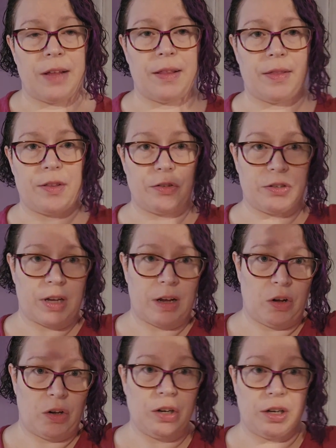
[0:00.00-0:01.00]
and then there's
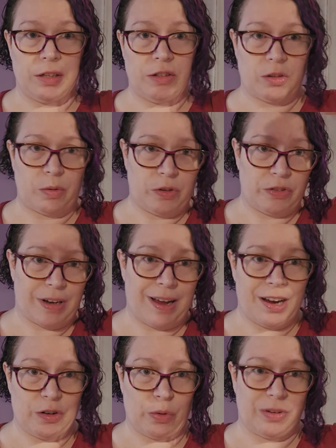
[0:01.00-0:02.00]
a hood, so there's an
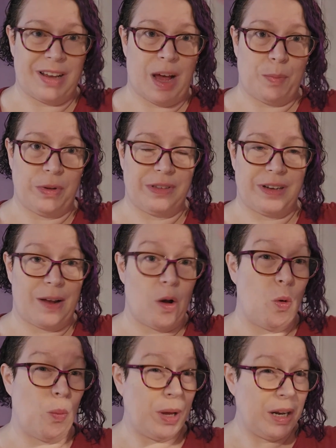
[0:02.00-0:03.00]
actual top, it's not
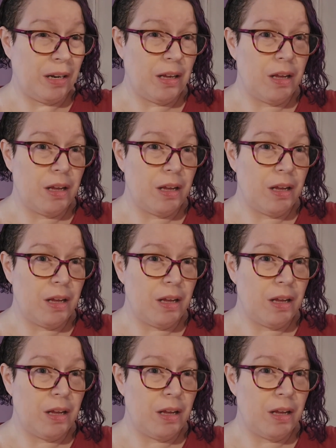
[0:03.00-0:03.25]
open.